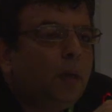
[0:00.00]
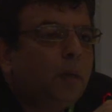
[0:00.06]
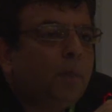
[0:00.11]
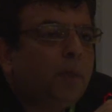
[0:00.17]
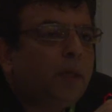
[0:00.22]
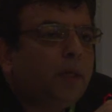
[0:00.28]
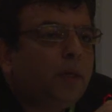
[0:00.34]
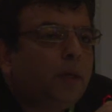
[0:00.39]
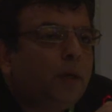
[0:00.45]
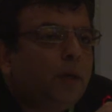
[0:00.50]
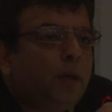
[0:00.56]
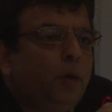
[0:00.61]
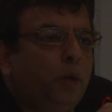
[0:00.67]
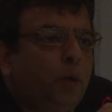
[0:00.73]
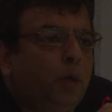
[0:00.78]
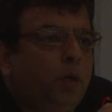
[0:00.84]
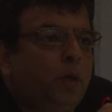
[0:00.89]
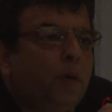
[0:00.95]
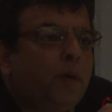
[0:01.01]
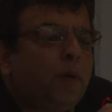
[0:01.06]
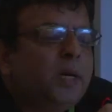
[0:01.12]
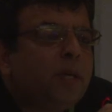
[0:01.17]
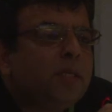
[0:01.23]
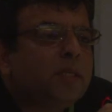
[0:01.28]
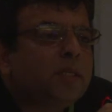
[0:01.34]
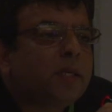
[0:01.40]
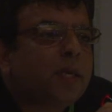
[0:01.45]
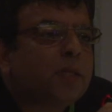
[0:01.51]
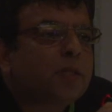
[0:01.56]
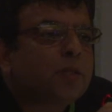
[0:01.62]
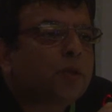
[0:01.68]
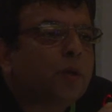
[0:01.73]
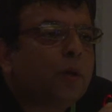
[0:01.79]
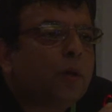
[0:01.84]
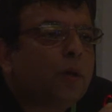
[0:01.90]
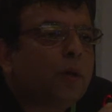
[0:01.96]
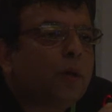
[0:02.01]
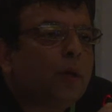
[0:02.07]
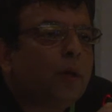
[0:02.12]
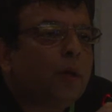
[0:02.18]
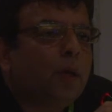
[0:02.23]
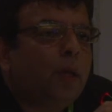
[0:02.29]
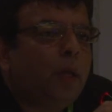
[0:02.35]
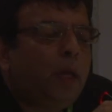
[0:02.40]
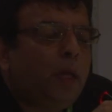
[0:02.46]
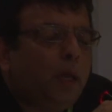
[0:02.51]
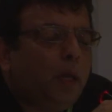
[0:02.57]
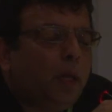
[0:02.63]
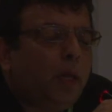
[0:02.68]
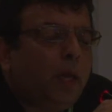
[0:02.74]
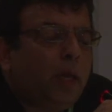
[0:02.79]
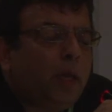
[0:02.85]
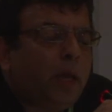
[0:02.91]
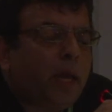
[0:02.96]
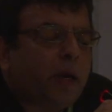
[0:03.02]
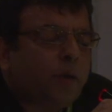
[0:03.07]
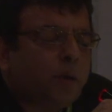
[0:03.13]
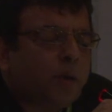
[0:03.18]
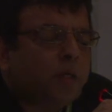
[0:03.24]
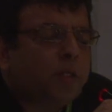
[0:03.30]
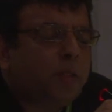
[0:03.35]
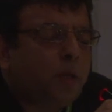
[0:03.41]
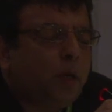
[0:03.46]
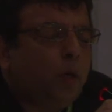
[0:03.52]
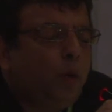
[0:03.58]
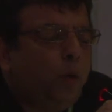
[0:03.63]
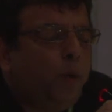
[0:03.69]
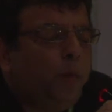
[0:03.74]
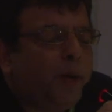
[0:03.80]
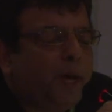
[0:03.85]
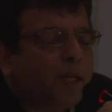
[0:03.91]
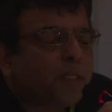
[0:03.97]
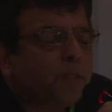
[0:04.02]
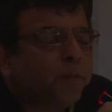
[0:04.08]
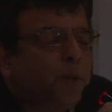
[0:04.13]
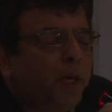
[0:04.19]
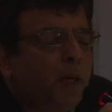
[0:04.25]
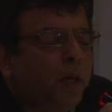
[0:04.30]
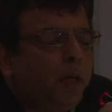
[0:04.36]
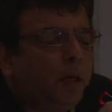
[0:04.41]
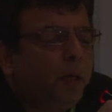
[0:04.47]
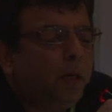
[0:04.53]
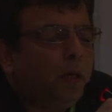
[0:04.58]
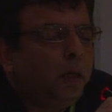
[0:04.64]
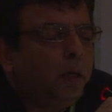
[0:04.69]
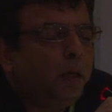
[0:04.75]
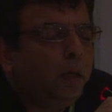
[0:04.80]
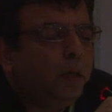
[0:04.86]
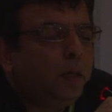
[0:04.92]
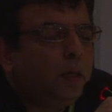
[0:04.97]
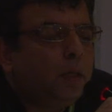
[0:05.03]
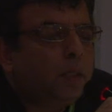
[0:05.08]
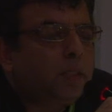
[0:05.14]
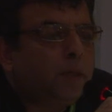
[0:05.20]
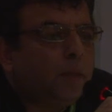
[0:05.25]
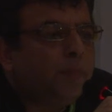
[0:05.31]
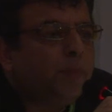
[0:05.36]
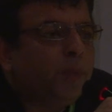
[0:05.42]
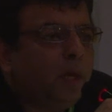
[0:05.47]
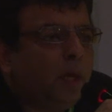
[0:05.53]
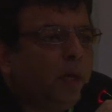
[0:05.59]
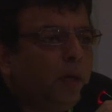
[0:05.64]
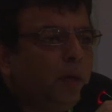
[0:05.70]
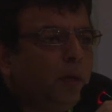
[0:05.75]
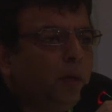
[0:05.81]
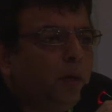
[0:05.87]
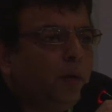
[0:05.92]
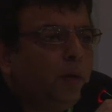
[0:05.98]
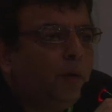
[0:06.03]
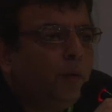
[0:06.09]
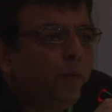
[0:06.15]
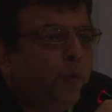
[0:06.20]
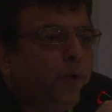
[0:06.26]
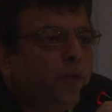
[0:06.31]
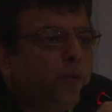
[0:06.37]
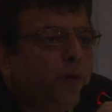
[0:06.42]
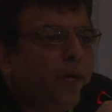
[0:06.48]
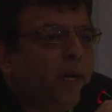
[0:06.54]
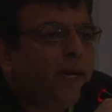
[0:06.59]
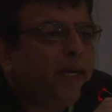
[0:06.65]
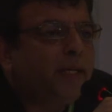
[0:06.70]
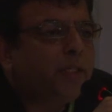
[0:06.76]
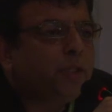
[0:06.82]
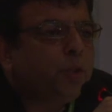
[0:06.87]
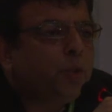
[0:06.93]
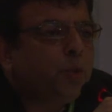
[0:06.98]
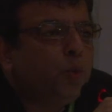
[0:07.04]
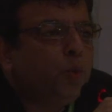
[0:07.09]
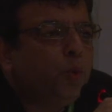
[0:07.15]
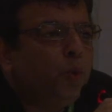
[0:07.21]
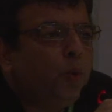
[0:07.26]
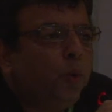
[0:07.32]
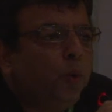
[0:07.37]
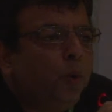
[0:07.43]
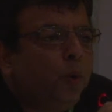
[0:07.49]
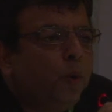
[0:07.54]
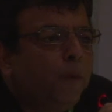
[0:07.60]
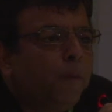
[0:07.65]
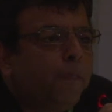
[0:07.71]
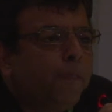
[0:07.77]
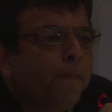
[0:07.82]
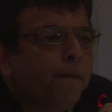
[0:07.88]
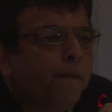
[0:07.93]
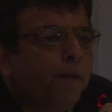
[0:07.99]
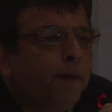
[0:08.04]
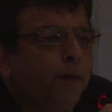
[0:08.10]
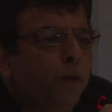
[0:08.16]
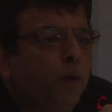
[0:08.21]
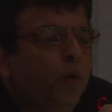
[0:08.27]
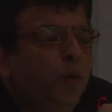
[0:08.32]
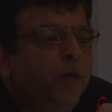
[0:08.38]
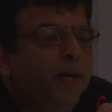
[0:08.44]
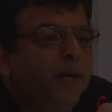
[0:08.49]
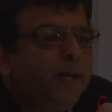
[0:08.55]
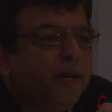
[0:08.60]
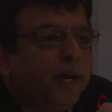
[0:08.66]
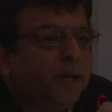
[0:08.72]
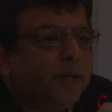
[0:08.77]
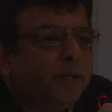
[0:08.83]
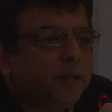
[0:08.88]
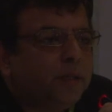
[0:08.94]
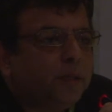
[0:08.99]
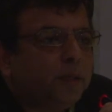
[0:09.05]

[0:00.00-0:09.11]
But good governance has, across the globe, has been something which relates to good intent.